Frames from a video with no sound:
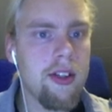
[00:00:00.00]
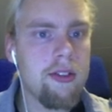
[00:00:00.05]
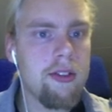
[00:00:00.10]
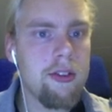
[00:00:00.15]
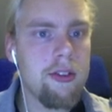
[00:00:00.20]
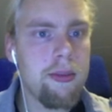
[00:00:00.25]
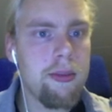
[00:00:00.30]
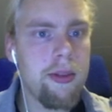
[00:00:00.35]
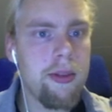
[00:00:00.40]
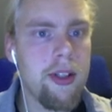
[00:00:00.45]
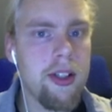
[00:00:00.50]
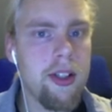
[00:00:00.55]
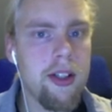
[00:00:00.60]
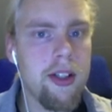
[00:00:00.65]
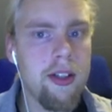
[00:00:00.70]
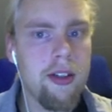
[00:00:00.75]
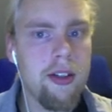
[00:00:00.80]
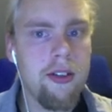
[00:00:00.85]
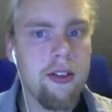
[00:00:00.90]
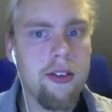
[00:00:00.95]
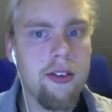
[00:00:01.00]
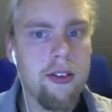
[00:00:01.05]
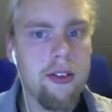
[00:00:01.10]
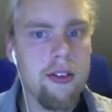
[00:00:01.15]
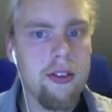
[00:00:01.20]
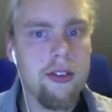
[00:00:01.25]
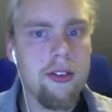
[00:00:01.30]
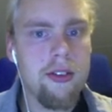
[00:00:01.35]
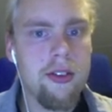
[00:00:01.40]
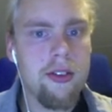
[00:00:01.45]
Replace,
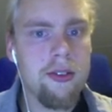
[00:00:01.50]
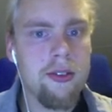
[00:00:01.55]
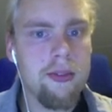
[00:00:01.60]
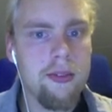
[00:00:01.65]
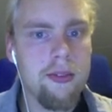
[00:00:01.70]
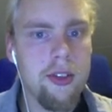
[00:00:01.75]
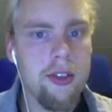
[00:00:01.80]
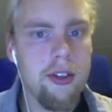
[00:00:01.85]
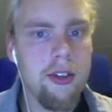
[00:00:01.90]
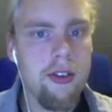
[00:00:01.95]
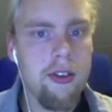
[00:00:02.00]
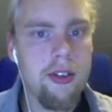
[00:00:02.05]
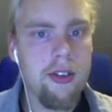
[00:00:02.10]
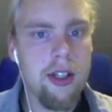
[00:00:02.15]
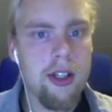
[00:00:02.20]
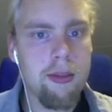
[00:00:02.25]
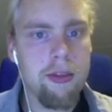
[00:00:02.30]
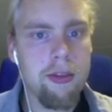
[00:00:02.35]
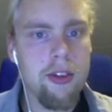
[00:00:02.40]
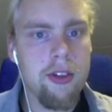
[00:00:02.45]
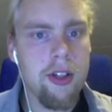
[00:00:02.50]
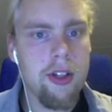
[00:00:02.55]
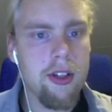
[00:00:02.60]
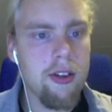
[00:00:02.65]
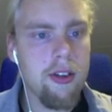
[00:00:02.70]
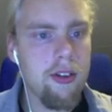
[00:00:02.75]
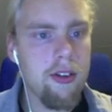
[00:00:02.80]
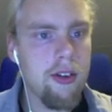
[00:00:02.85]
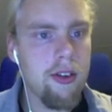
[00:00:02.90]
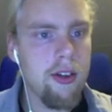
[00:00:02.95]
don't want
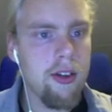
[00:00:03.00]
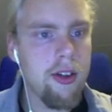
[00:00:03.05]
snapshots.